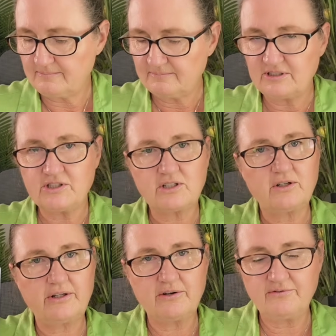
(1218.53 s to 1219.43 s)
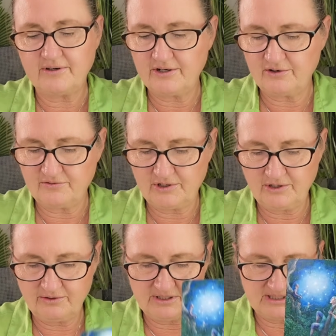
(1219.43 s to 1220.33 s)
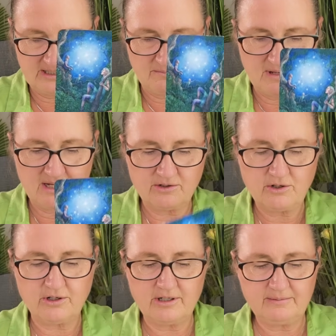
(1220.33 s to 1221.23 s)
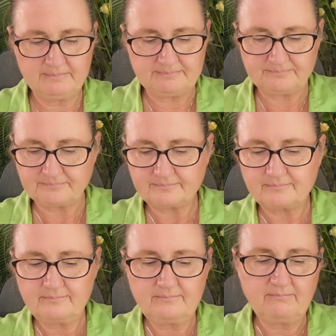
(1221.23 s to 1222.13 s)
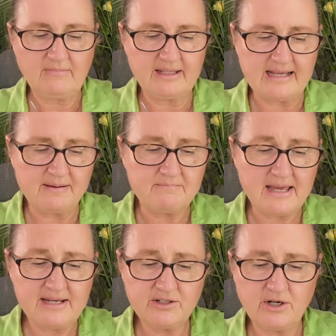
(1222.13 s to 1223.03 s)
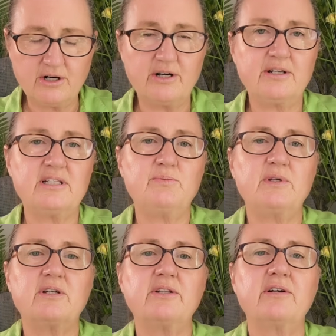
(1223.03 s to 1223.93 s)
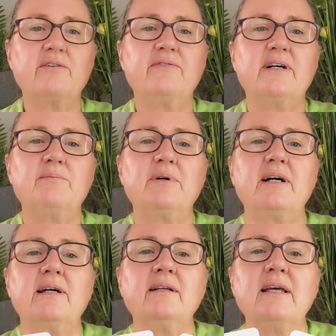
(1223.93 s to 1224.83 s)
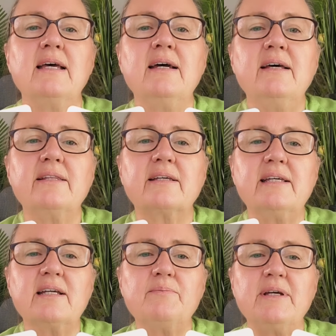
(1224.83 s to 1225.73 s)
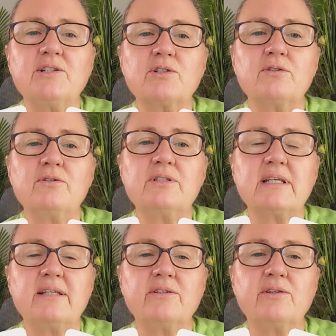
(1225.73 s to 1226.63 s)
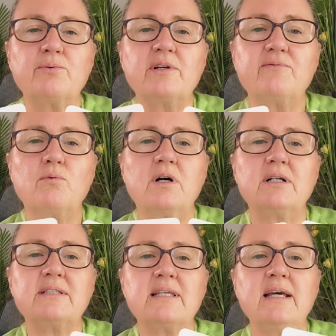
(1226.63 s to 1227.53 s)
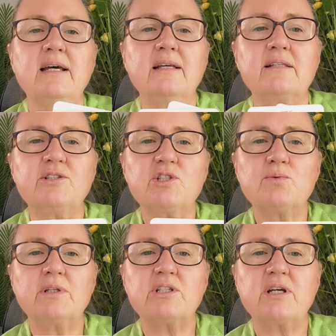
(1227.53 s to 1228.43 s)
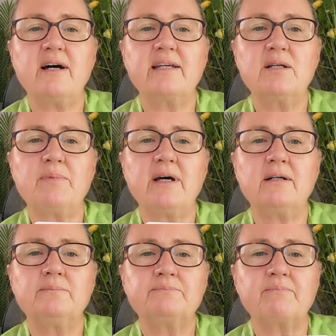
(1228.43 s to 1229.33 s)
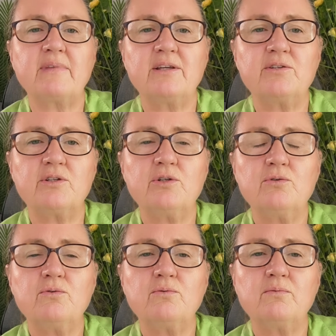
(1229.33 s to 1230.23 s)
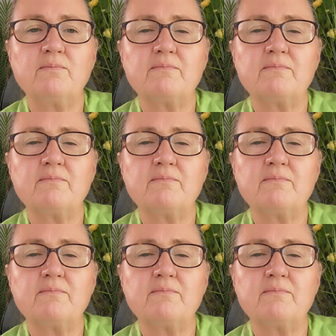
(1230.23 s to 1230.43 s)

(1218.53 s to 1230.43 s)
This is a clarifier over here. This is the main card. And that main card is being clarified by the King of Pentacles and the Three of Wands. This is really talking about you've